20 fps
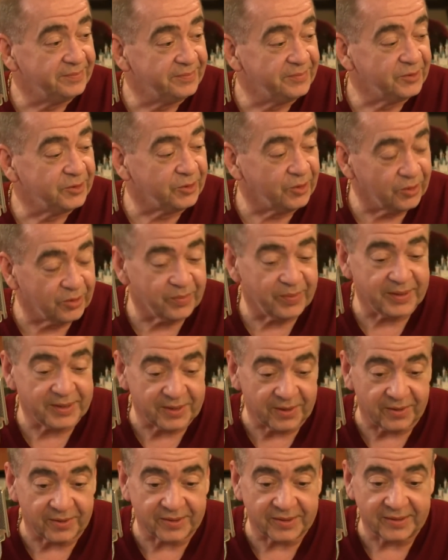Truth be
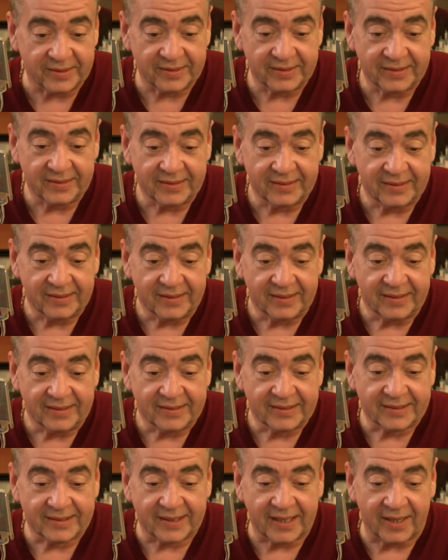told.
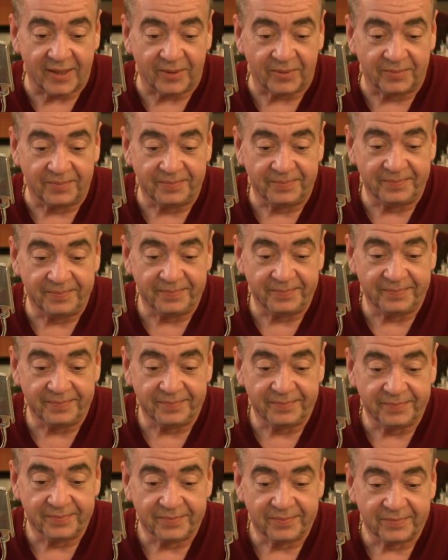So
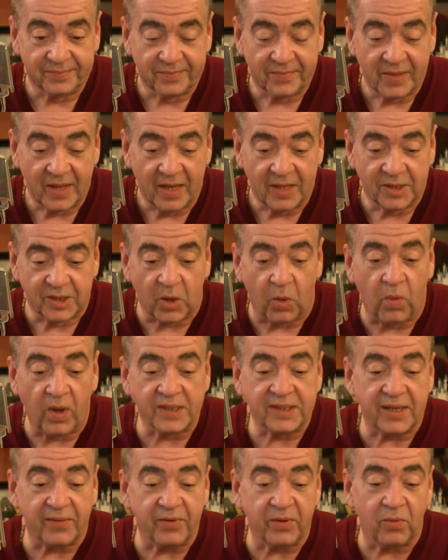
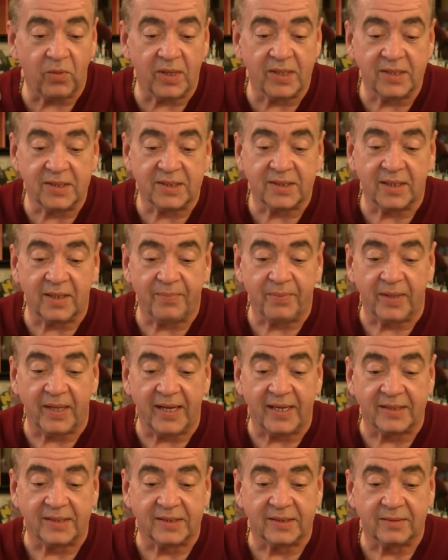what's everyone's
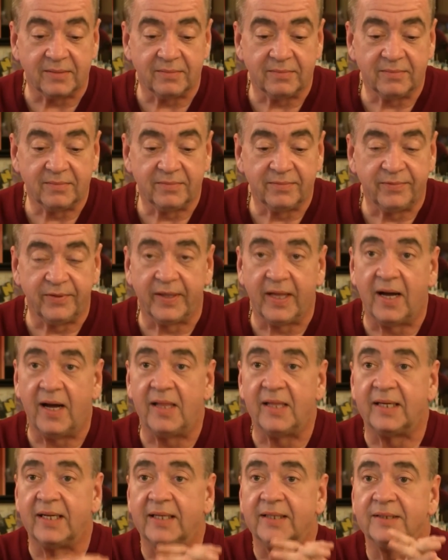plans for the
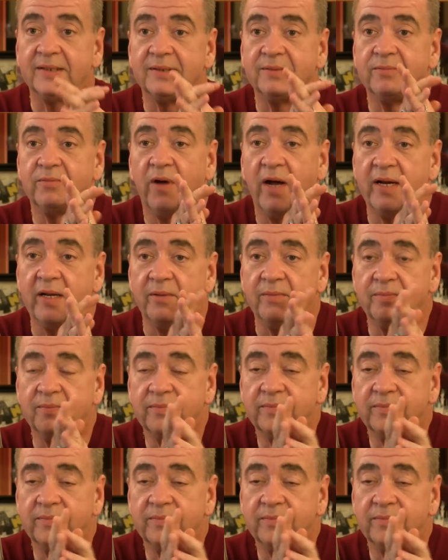holidays, Rhino?